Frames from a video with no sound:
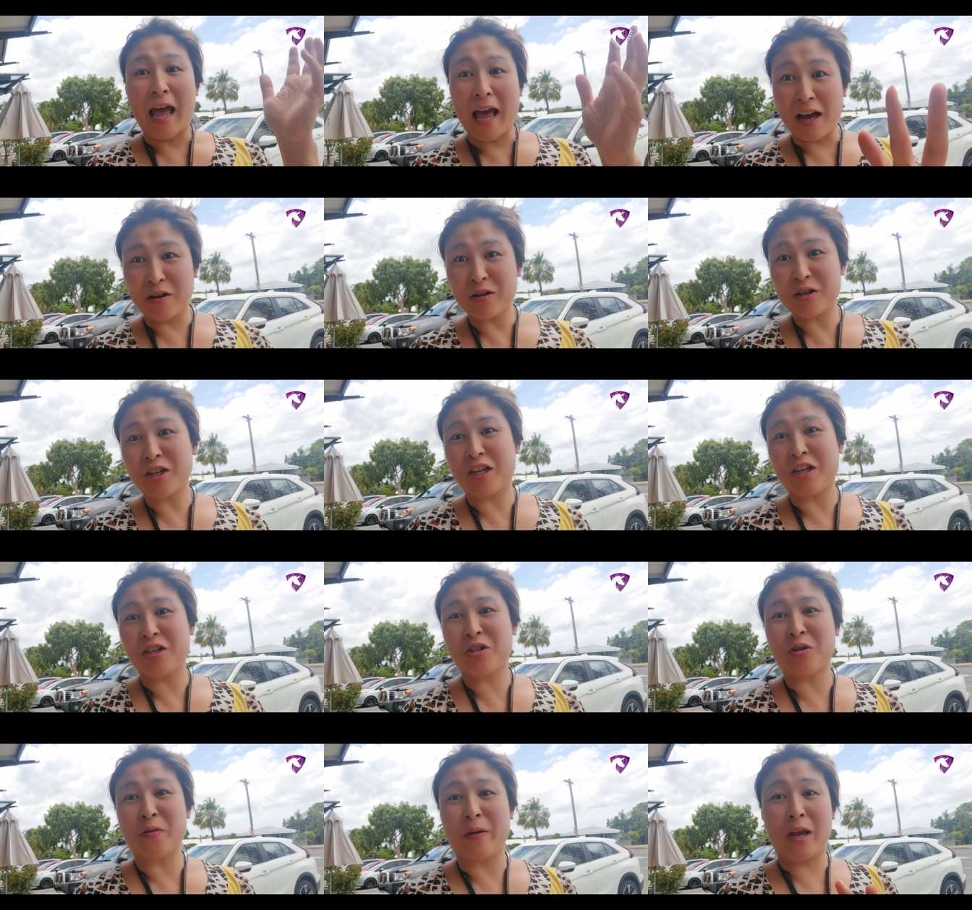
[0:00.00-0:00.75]
out
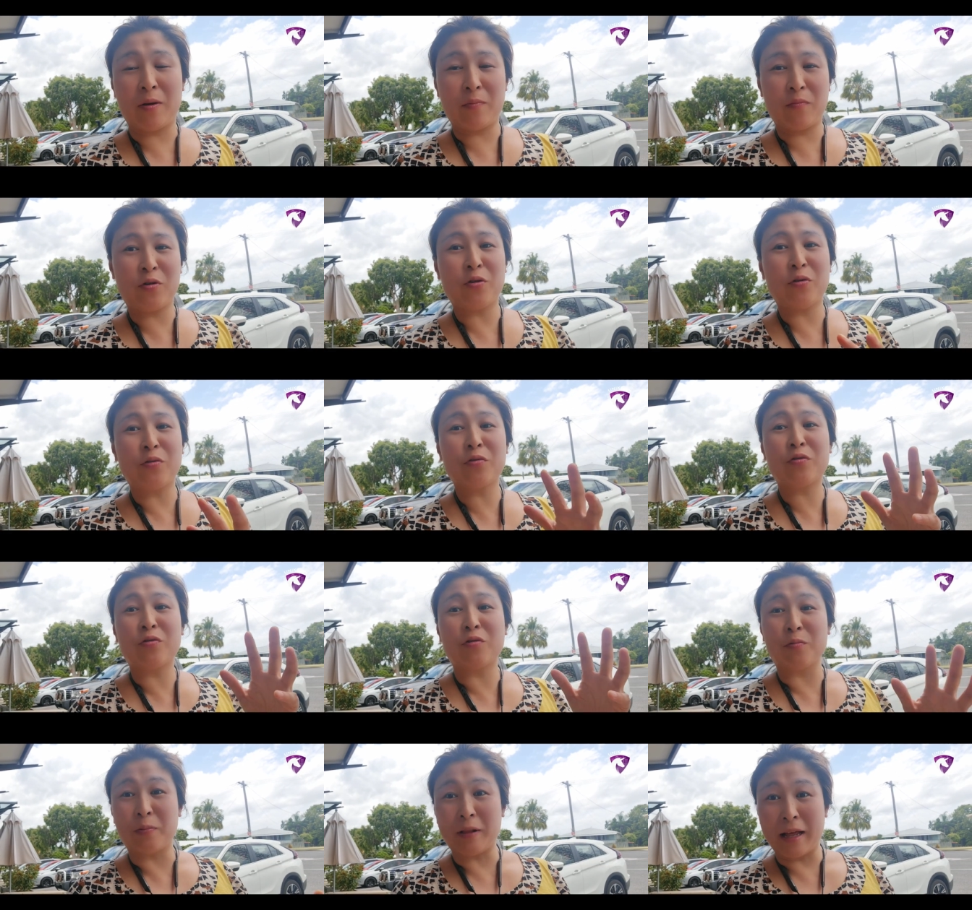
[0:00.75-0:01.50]
into Emerald,
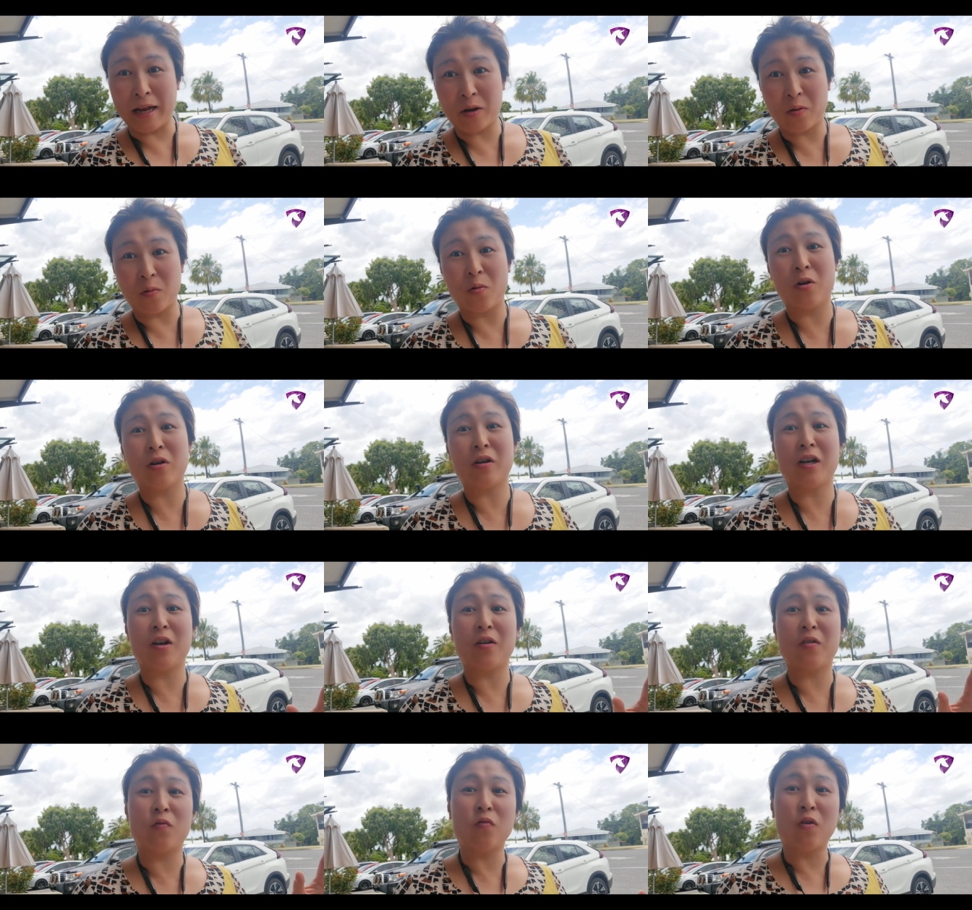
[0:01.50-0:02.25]
through
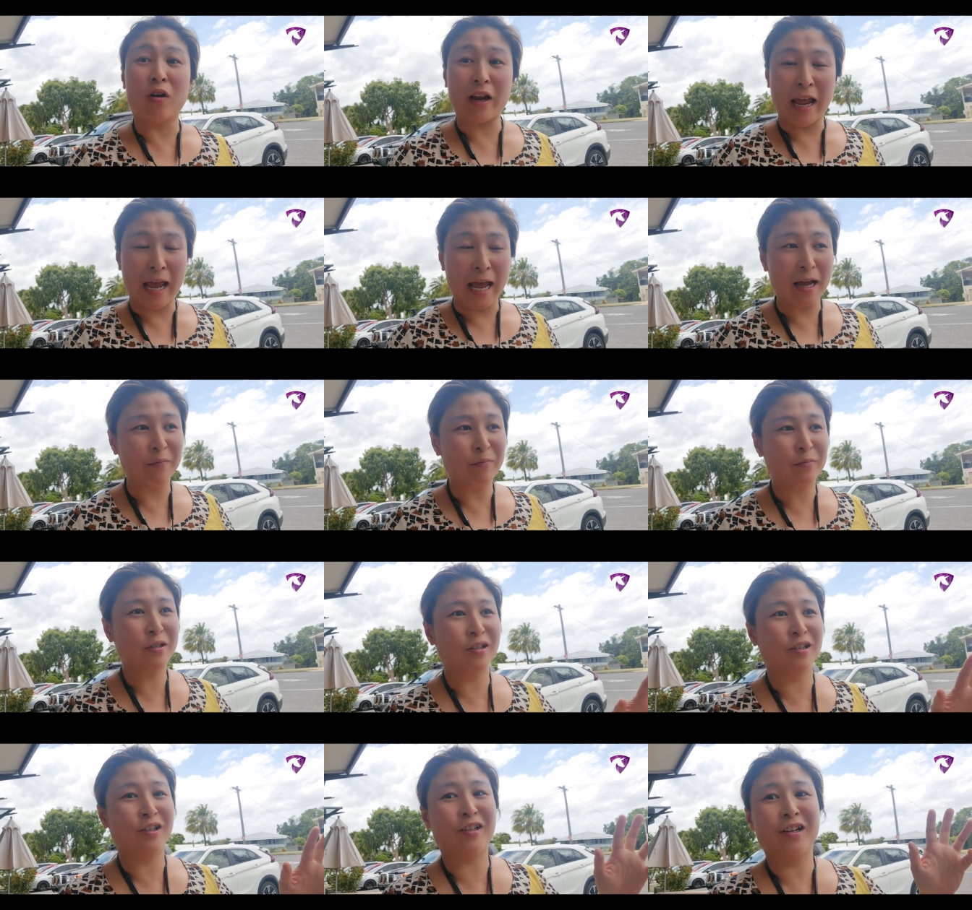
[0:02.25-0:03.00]
Blackwater,
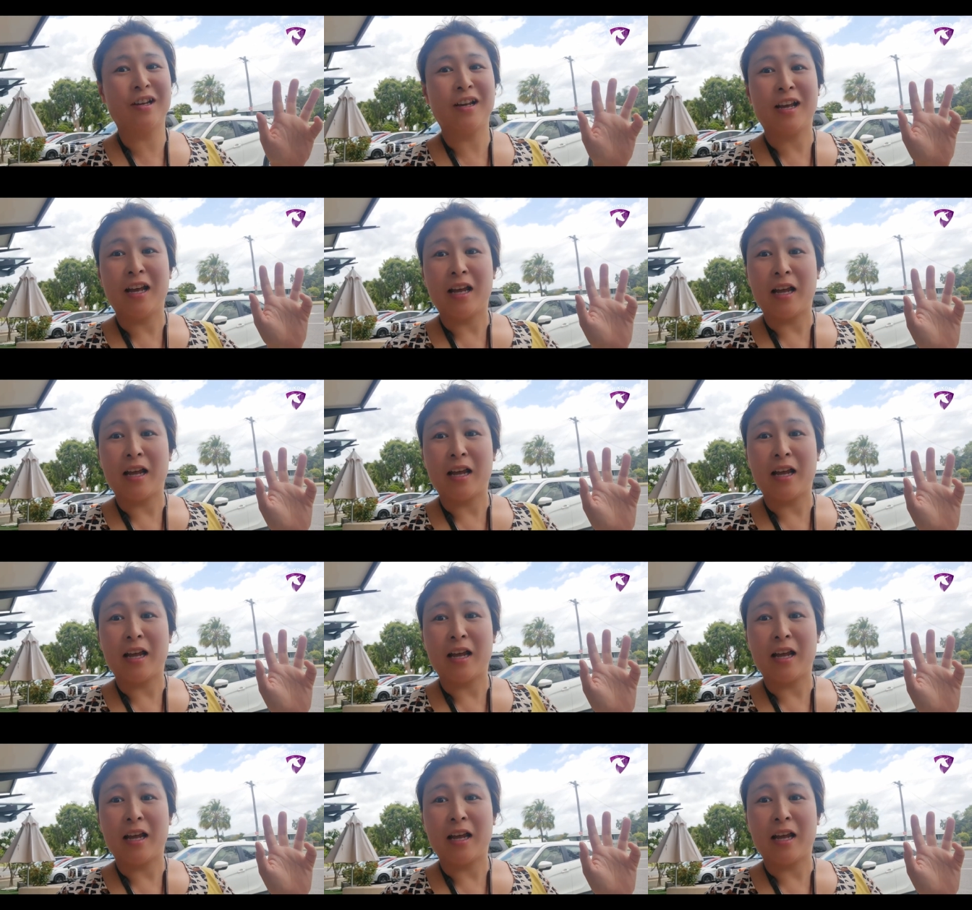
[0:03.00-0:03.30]
Rockhampton,